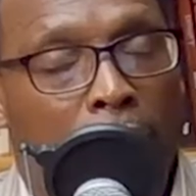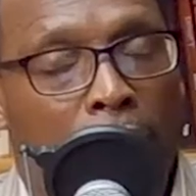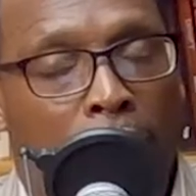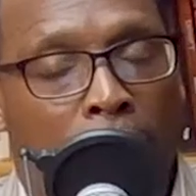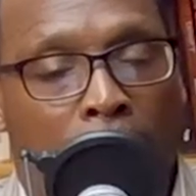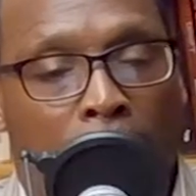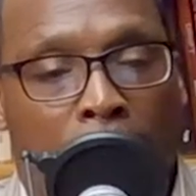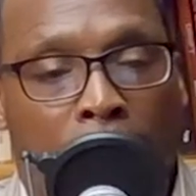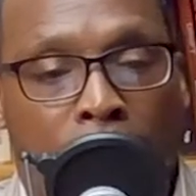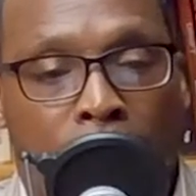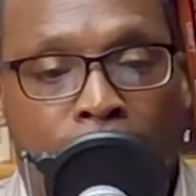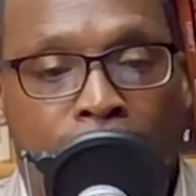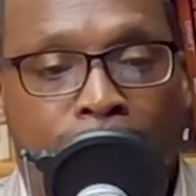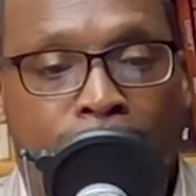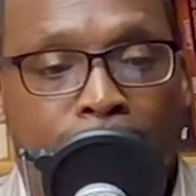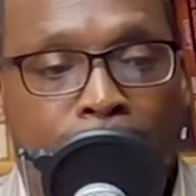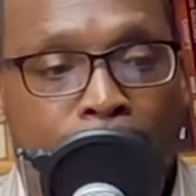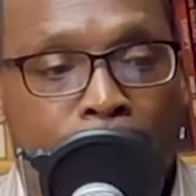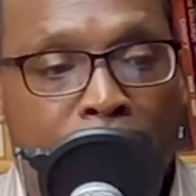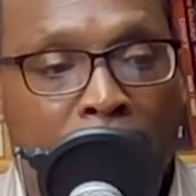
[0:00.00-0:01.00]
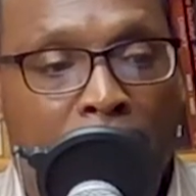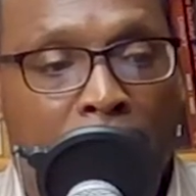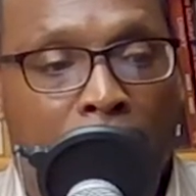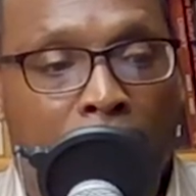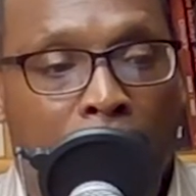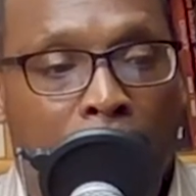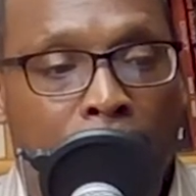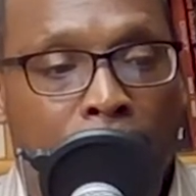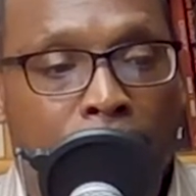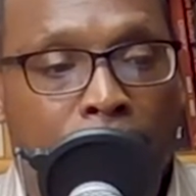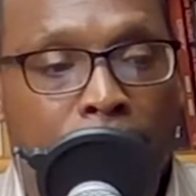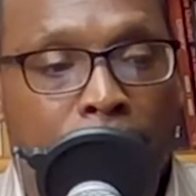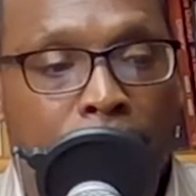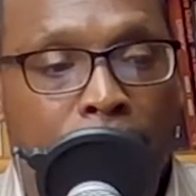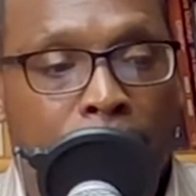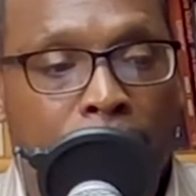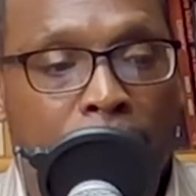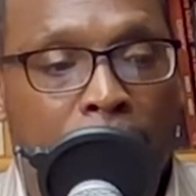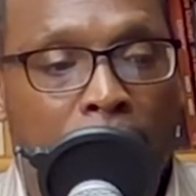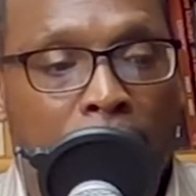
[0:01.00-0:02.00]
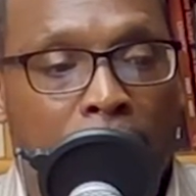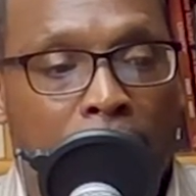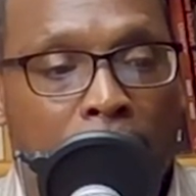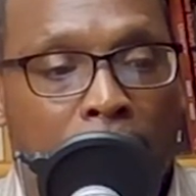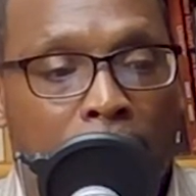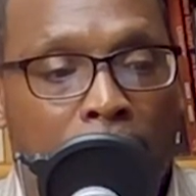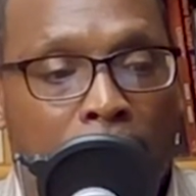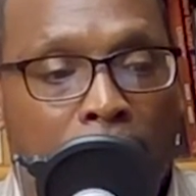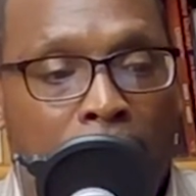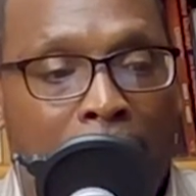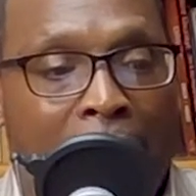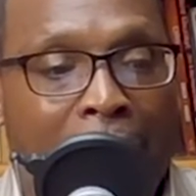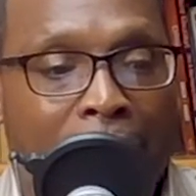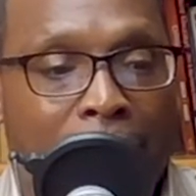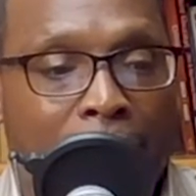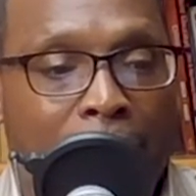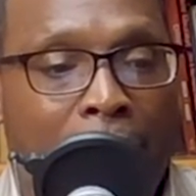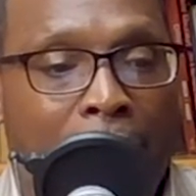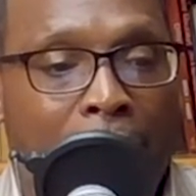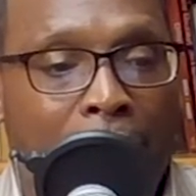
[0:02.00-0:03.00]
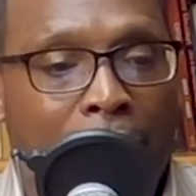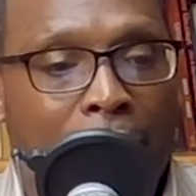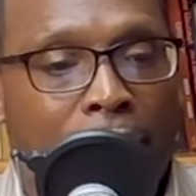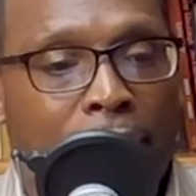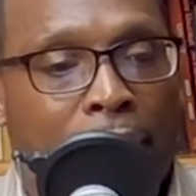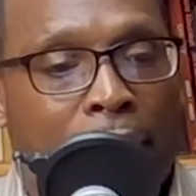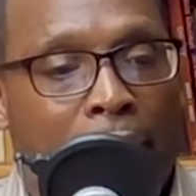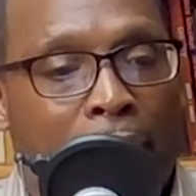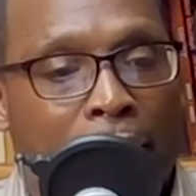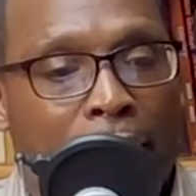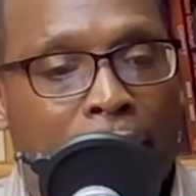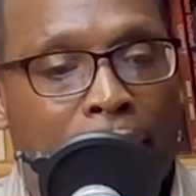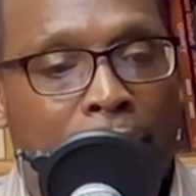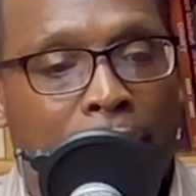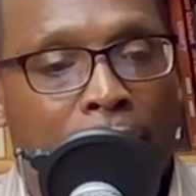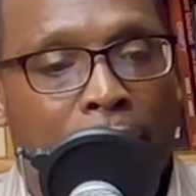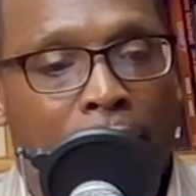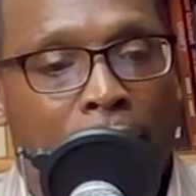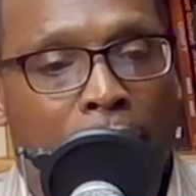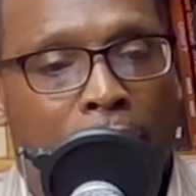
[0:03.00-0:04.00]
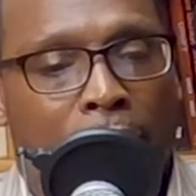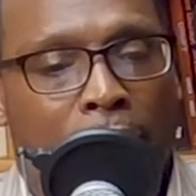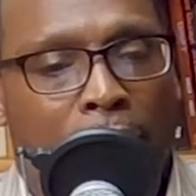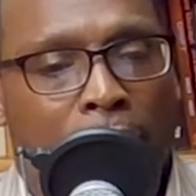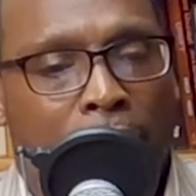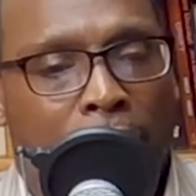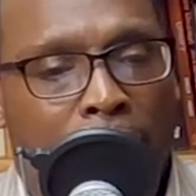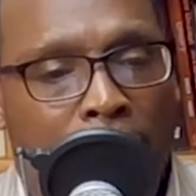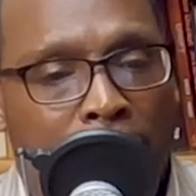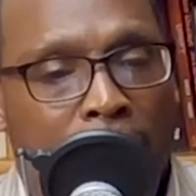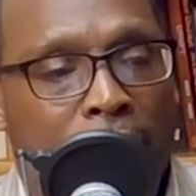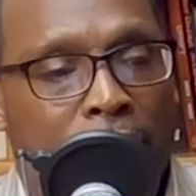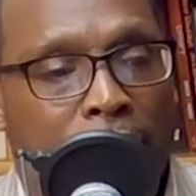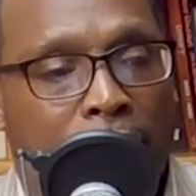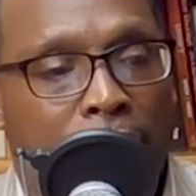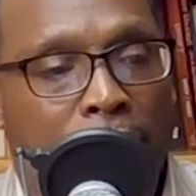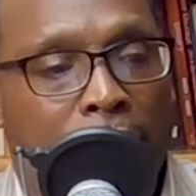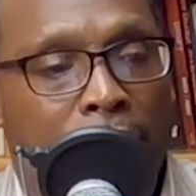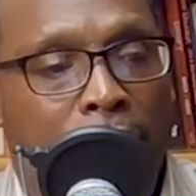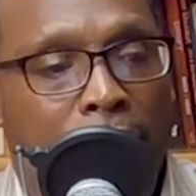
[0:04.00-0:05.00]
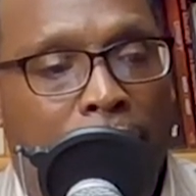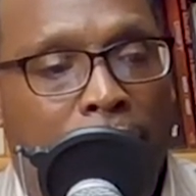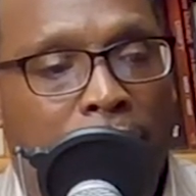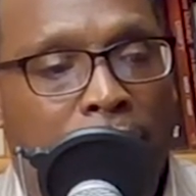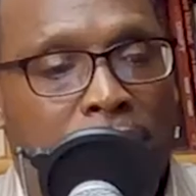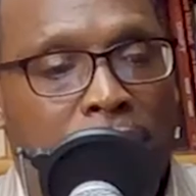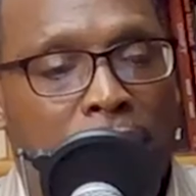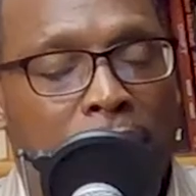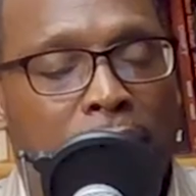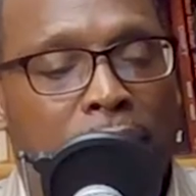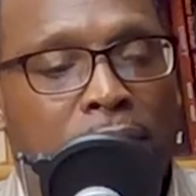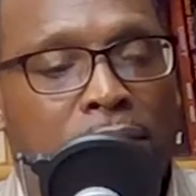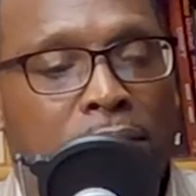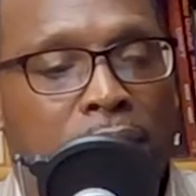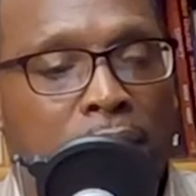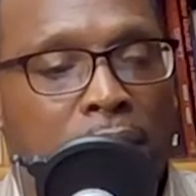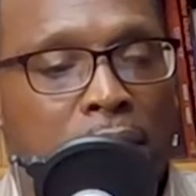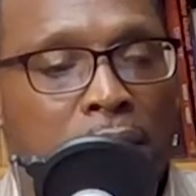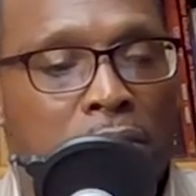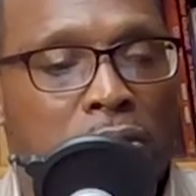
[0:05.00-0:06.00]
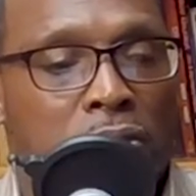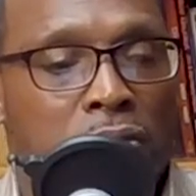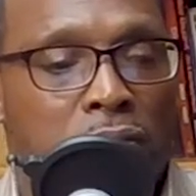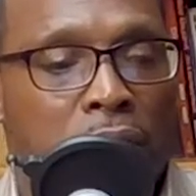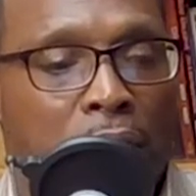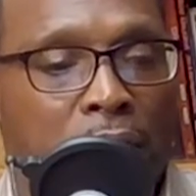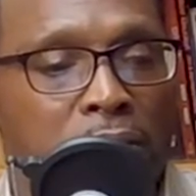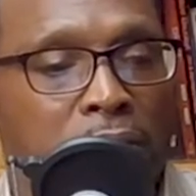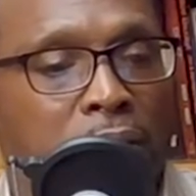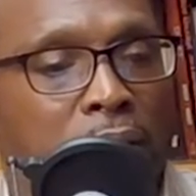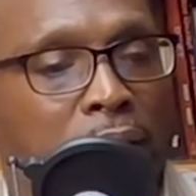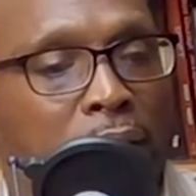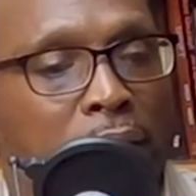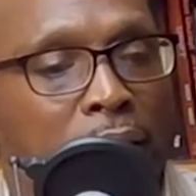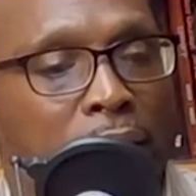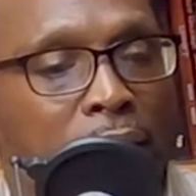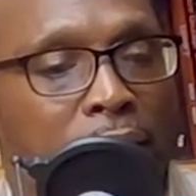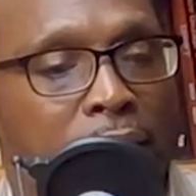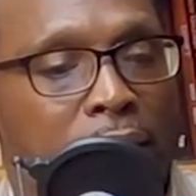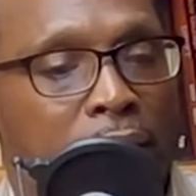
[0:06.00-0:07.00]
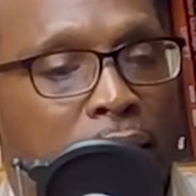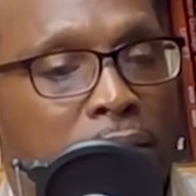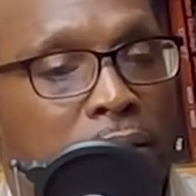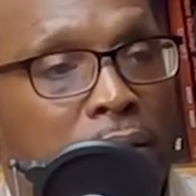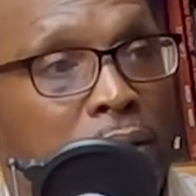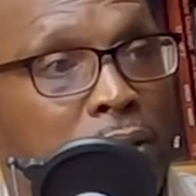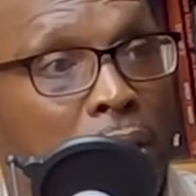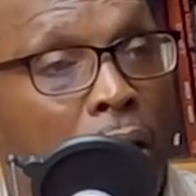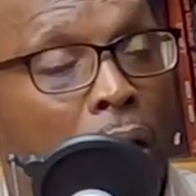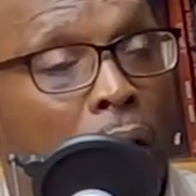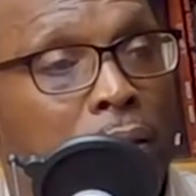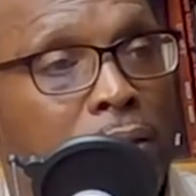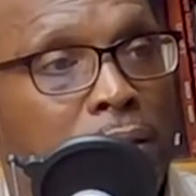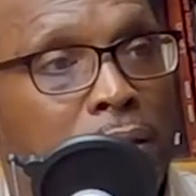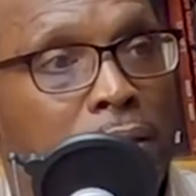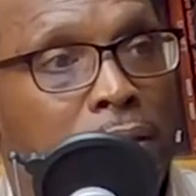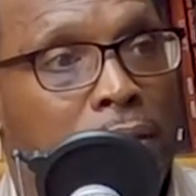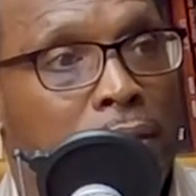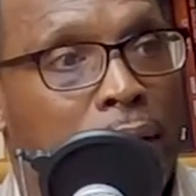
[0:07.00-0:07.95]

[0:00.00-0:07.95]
Um, um, the addict, uh, the addict uh, clearly sees the destruction their addiction is causing.